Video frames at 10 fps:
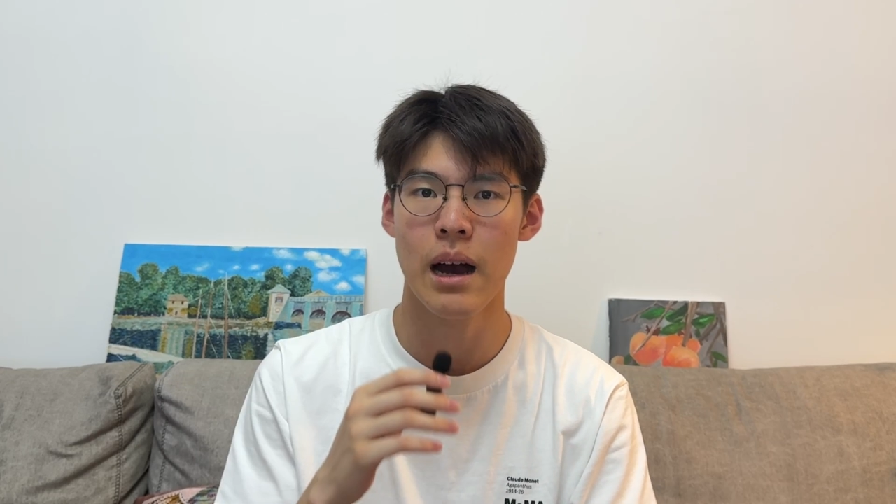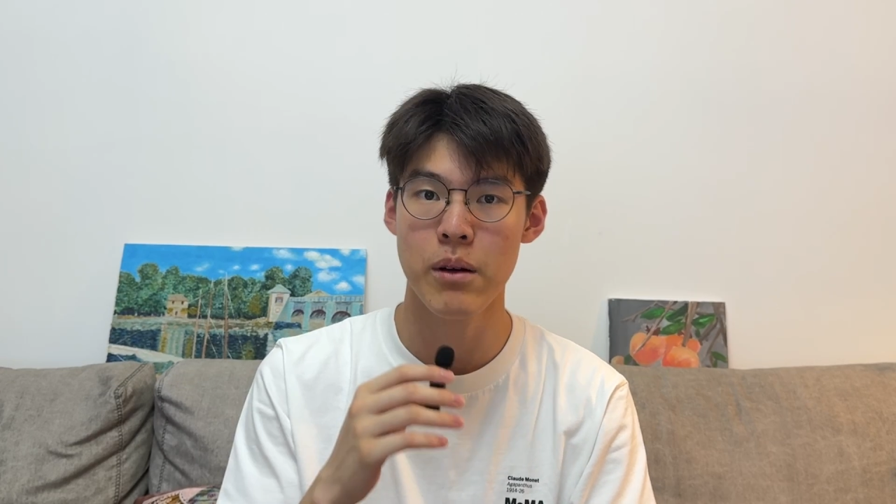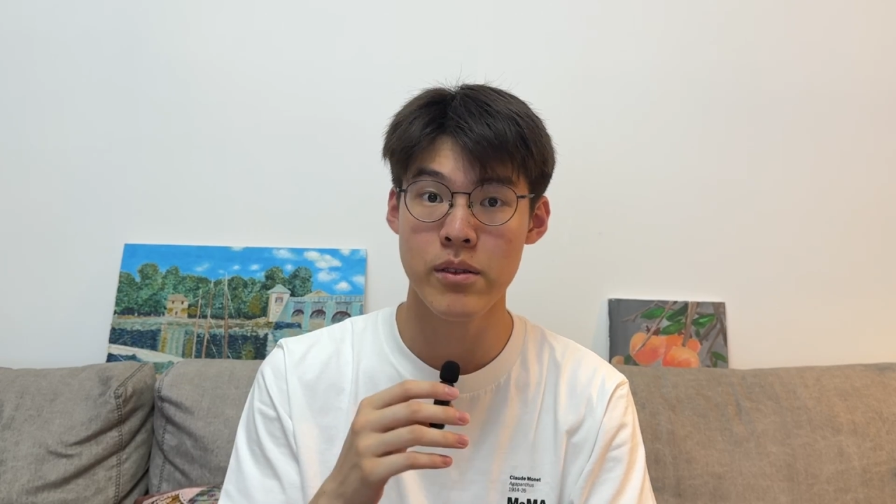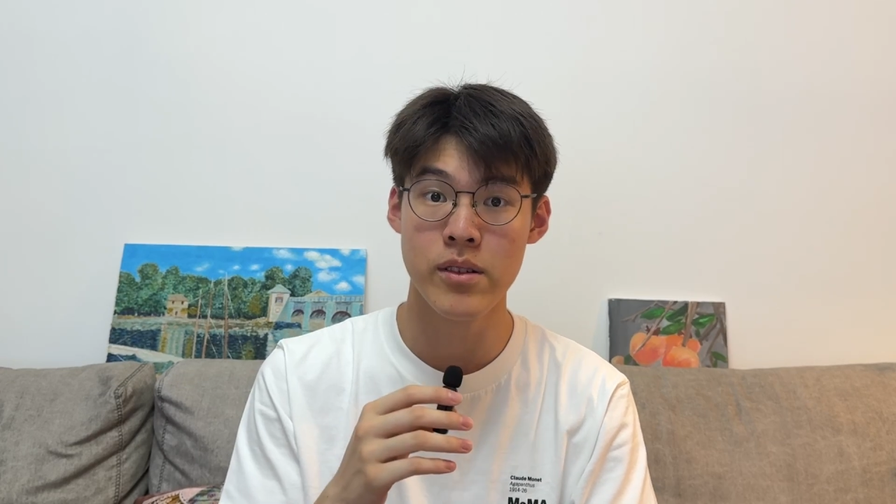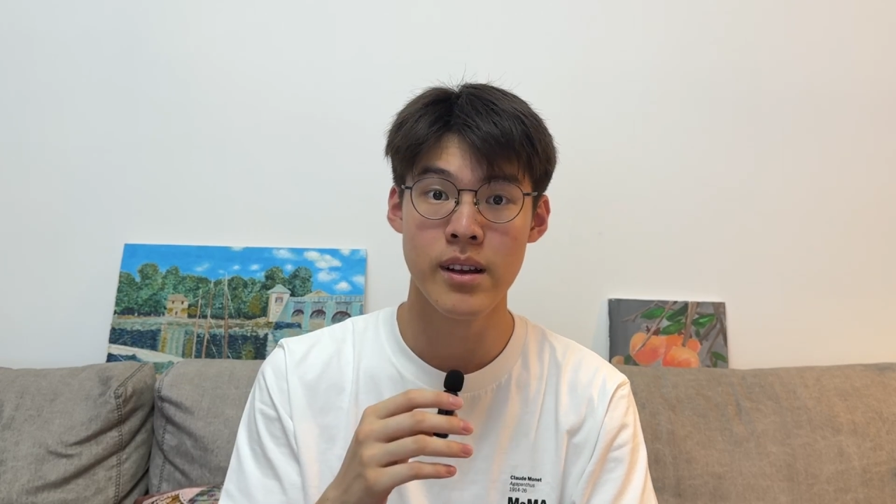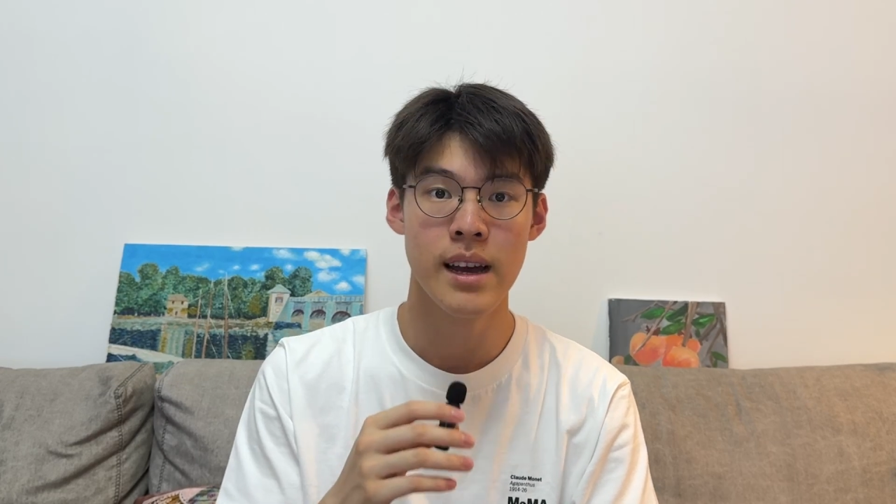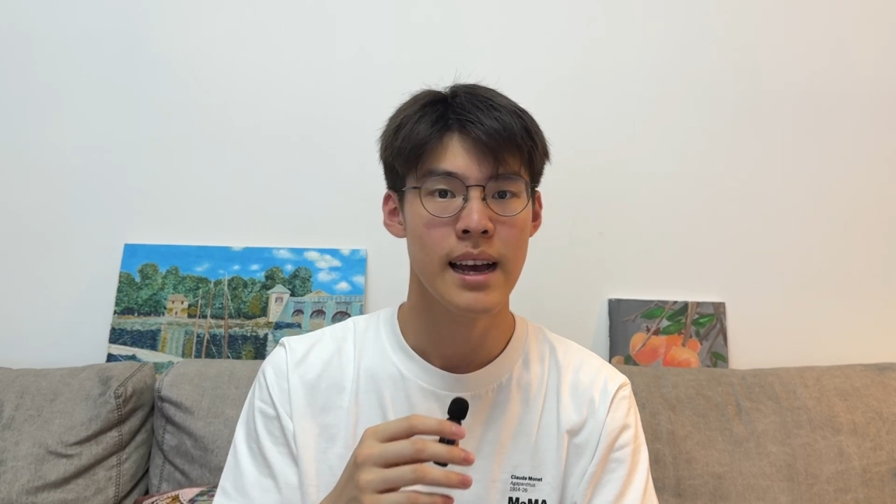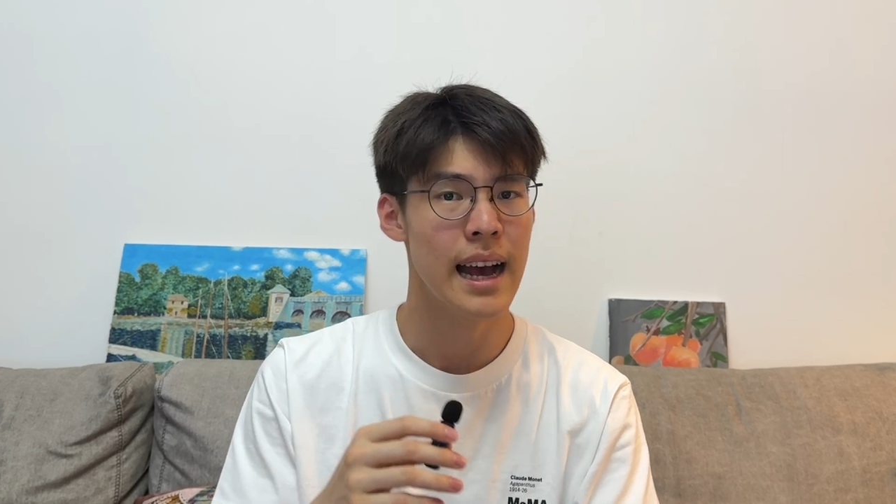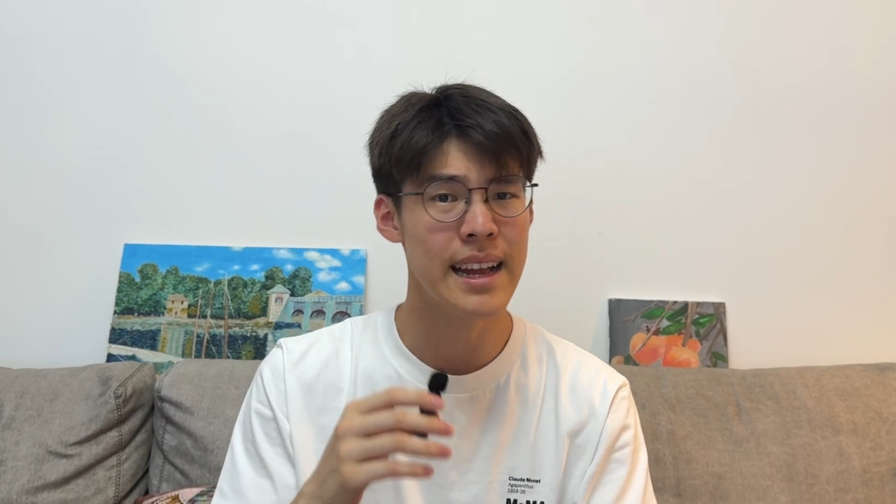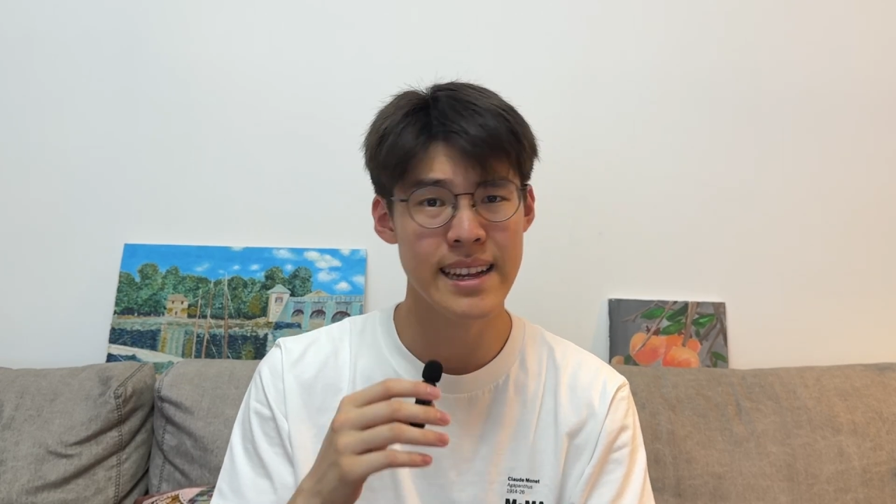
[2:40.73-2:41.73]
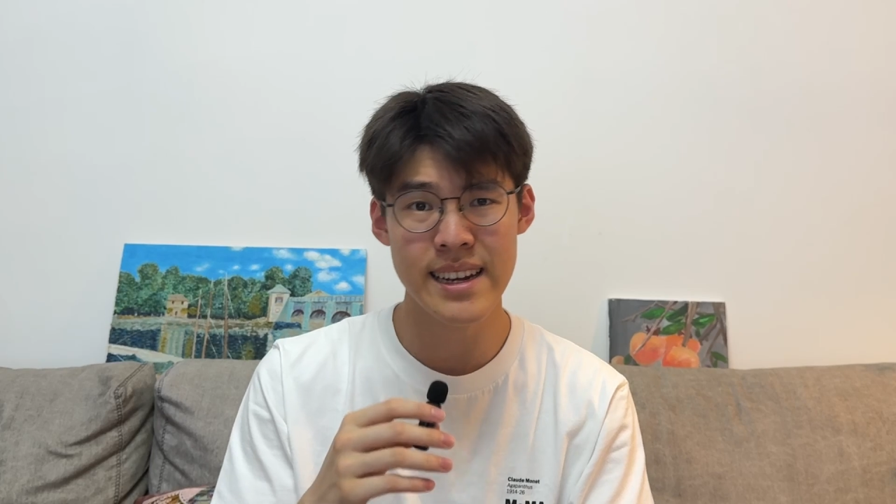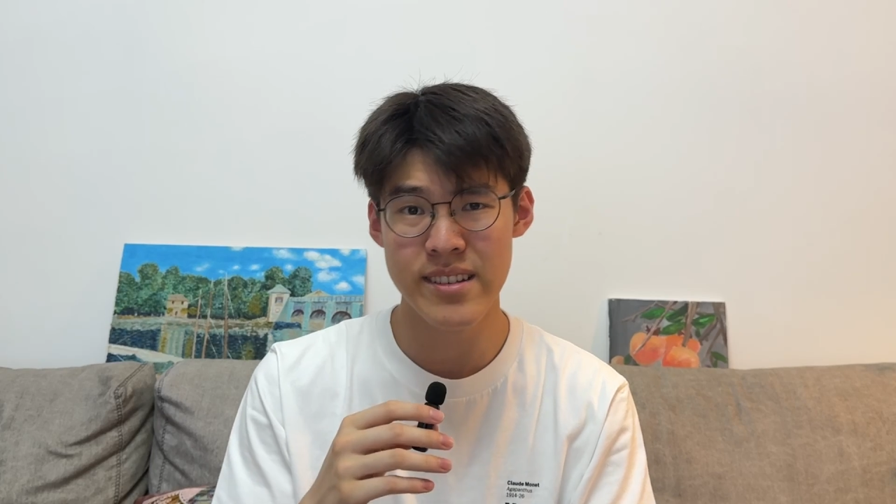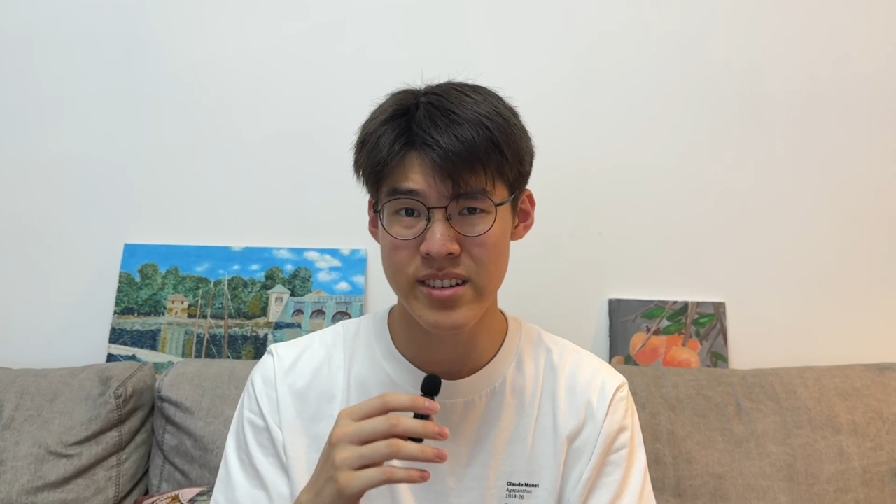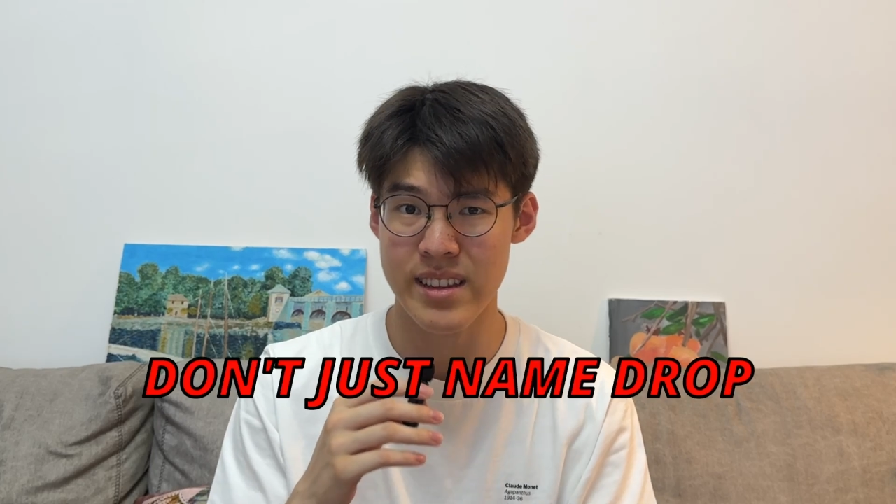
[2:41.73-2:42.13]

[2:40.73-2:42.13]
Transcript: However, I didn't just